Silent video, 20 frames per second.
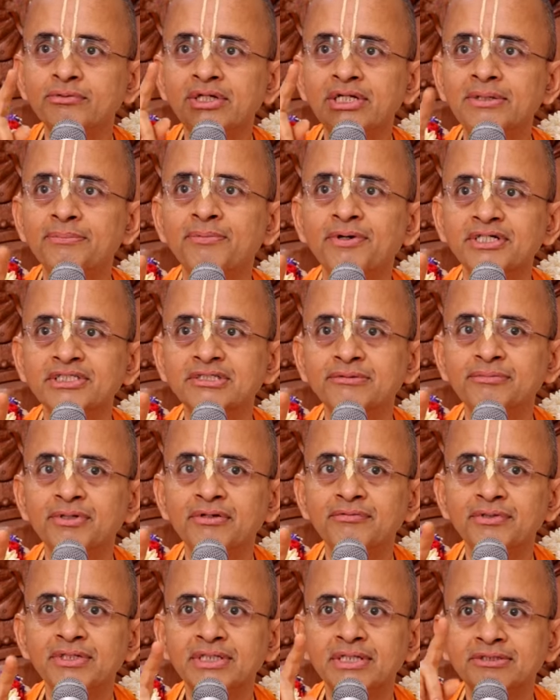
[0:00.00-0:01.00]
truly
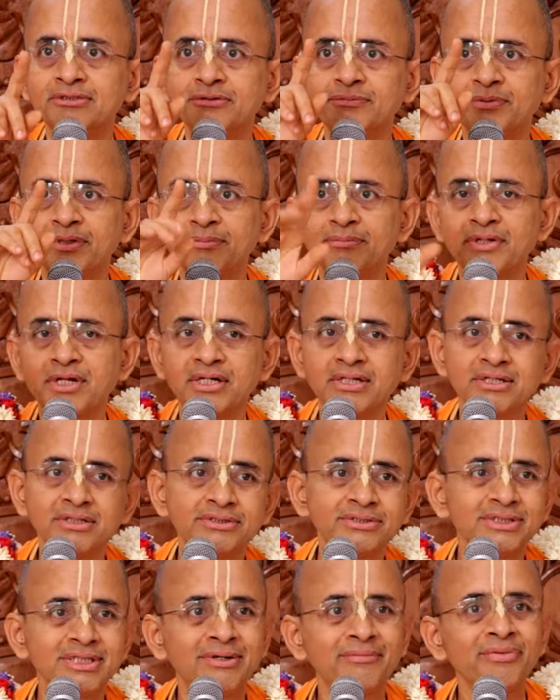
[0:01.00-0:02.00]
possible with the Supreme Lord
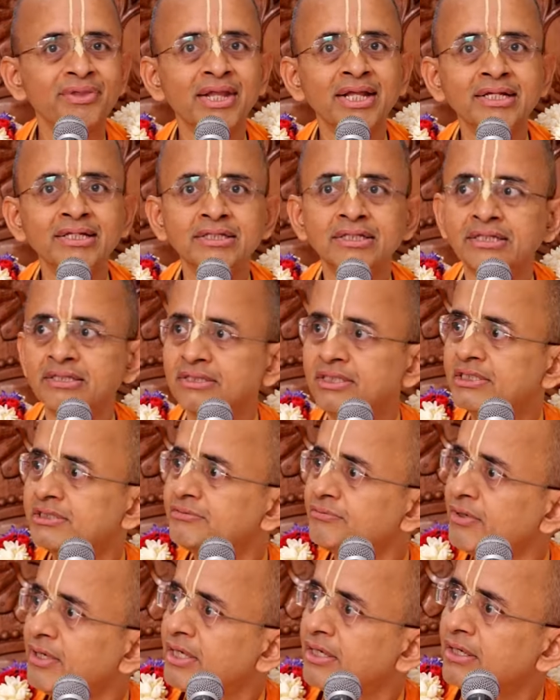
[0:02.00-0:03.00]
Krishna. In
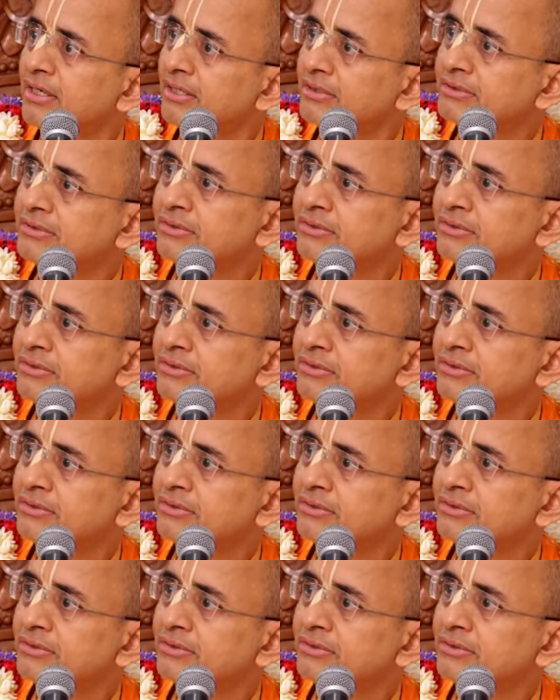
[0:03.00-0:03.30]
this world